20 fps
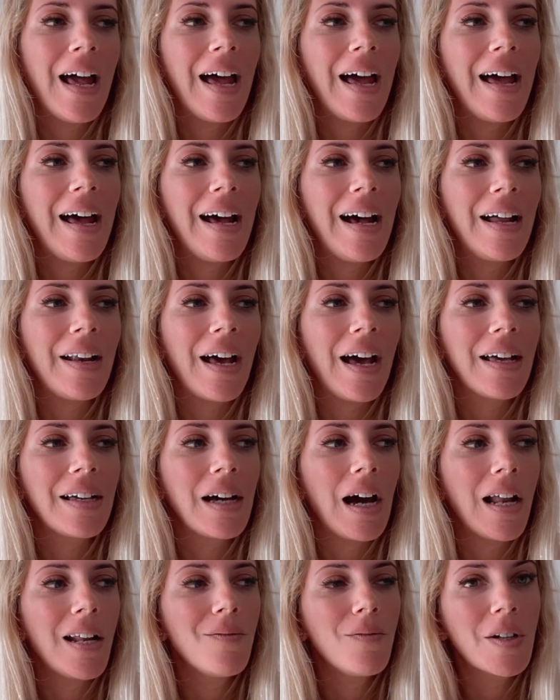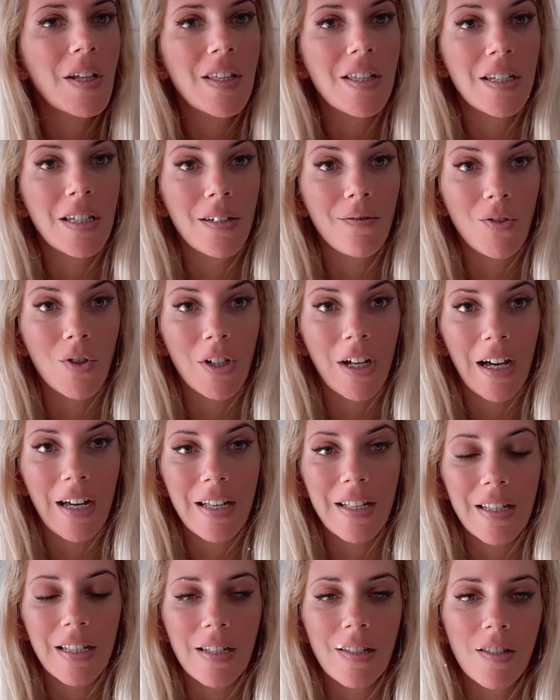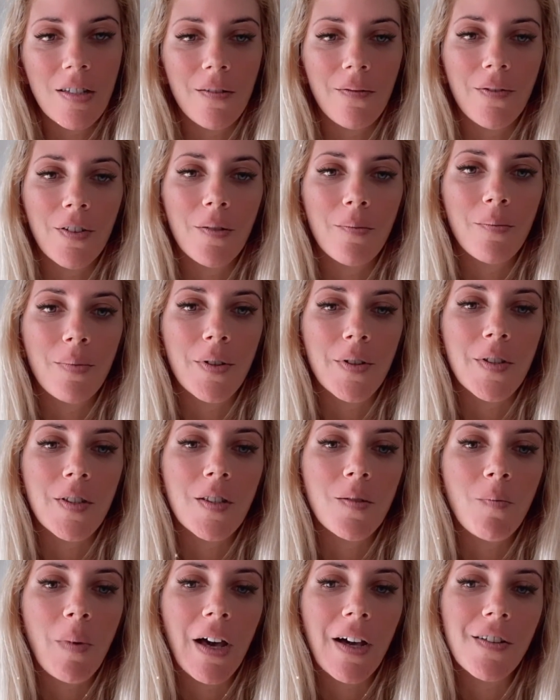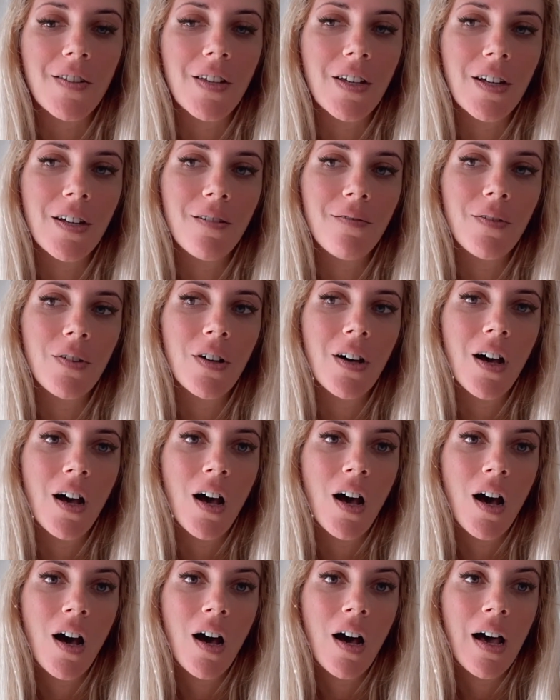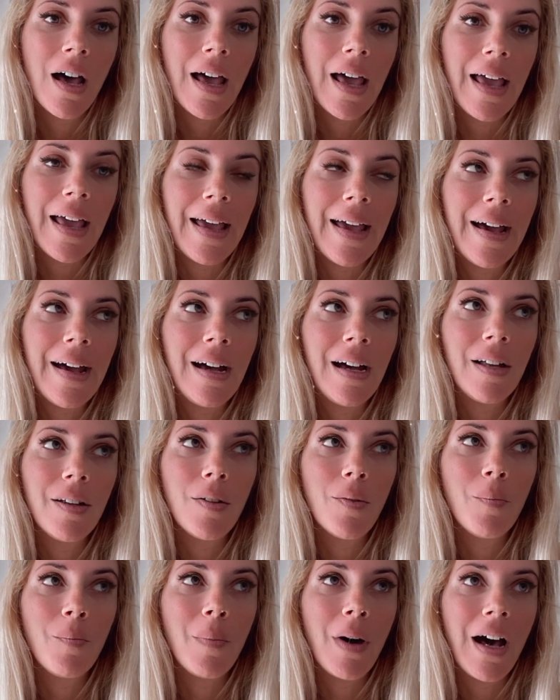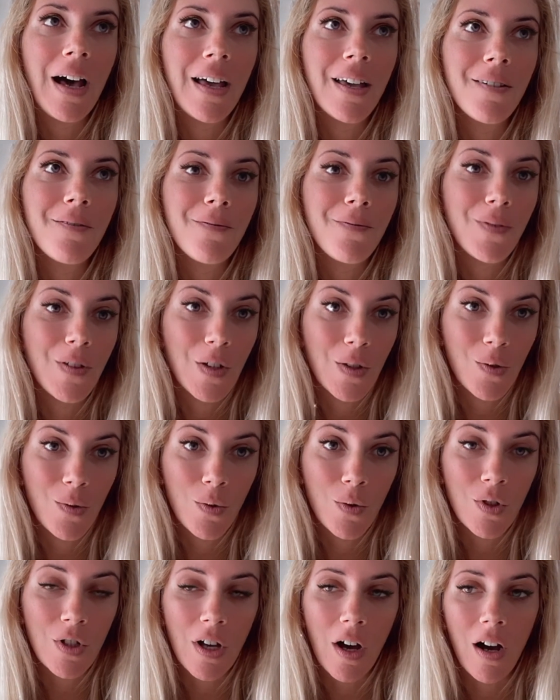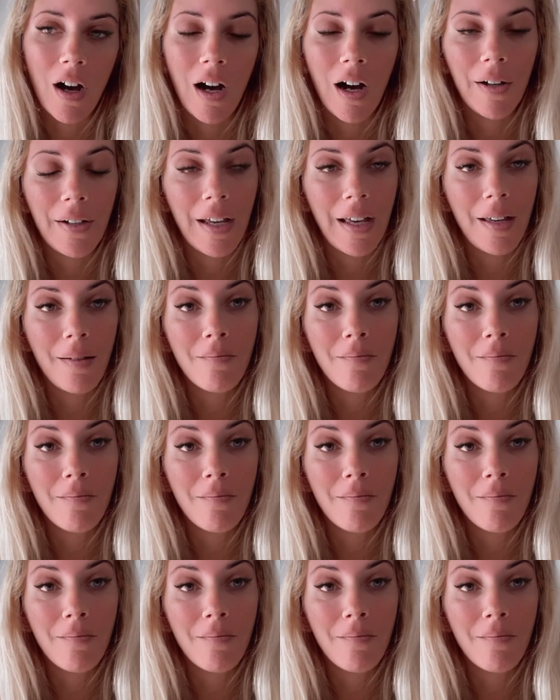And I kind of wanted to give you guys a different perspective and my views on a